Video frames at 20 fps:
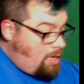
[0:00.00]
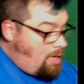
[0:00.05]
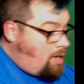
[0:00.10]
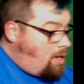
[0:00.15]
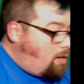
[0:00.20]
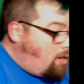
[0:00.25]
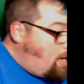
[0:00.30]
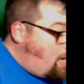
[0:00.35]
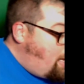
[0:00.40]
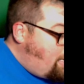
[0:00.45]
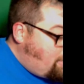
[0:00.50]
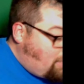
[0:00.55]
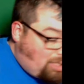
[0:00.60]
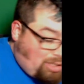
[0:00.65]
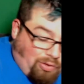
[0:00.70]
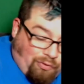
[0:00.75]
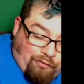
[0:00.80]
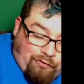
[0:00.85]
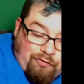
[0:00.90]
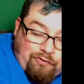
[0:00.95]
All right,
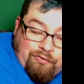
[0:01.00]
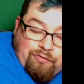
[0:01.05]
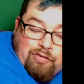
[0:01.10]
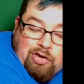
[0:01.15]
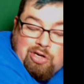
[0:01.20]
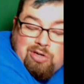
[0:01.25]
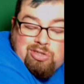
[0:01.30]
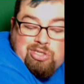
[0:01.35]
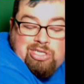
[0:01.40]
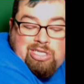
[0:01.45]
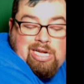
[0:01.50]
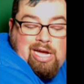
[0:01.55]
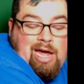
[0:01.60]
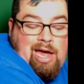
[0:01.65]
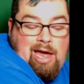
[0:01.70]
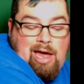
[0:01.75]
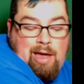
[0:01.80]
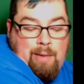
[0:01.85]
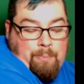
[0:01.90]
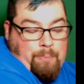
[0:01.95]
so first
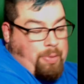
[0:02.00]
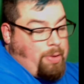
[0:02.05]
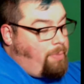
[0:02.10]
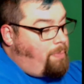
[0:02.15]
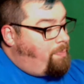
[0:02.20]
up,